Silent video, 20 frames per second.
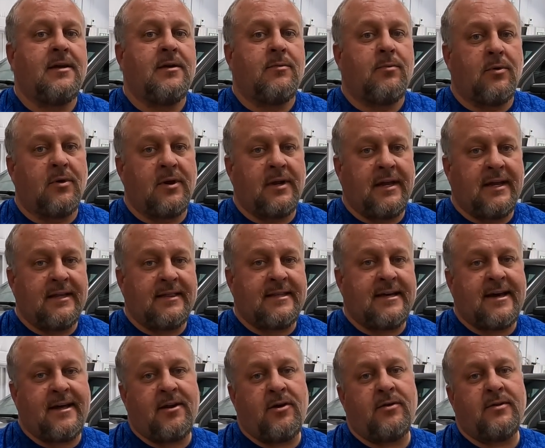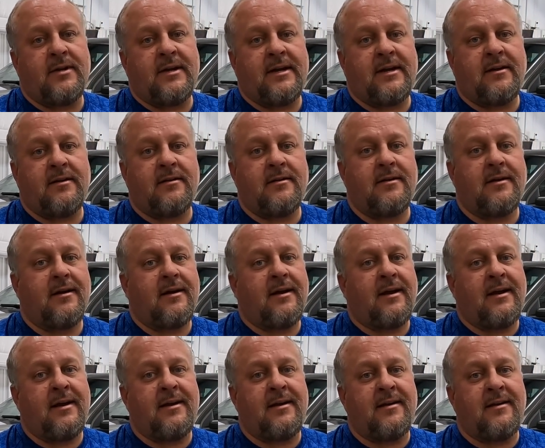We're gonna get that on there,
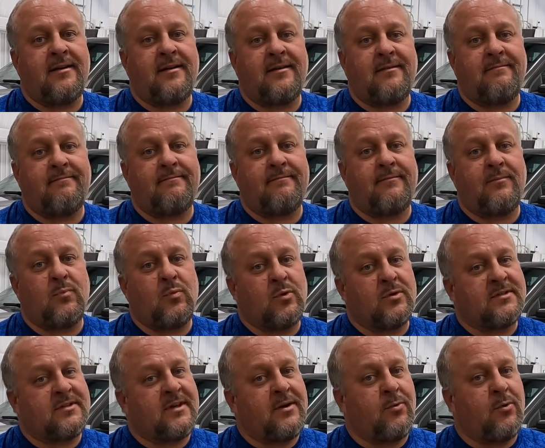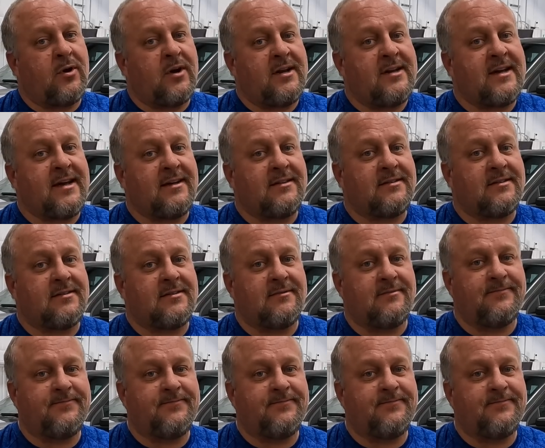and we'll see where it takes us.